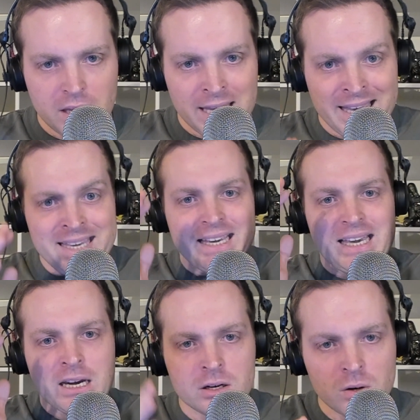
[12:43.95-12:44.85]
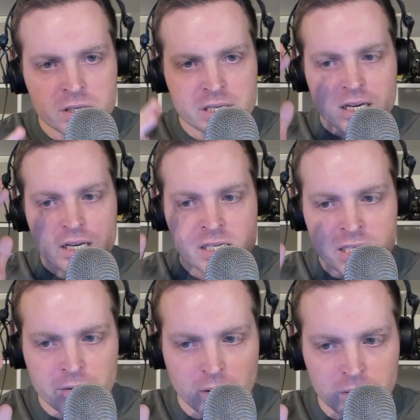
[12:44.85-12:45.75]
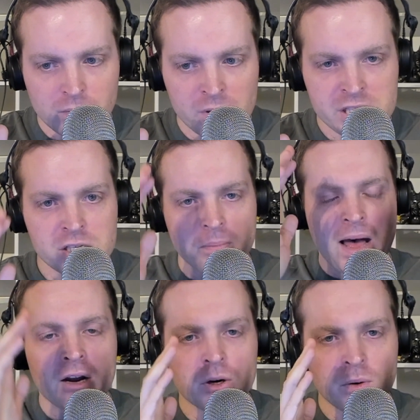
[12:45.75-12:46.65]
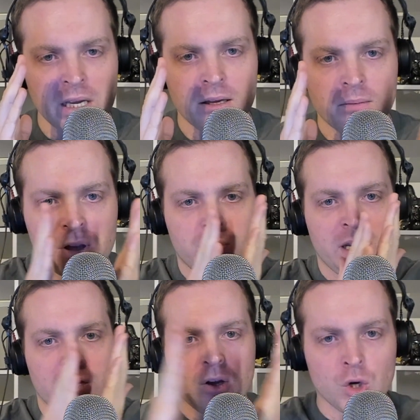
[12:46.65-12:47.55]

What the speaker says: he ignores 0, which is the boundary between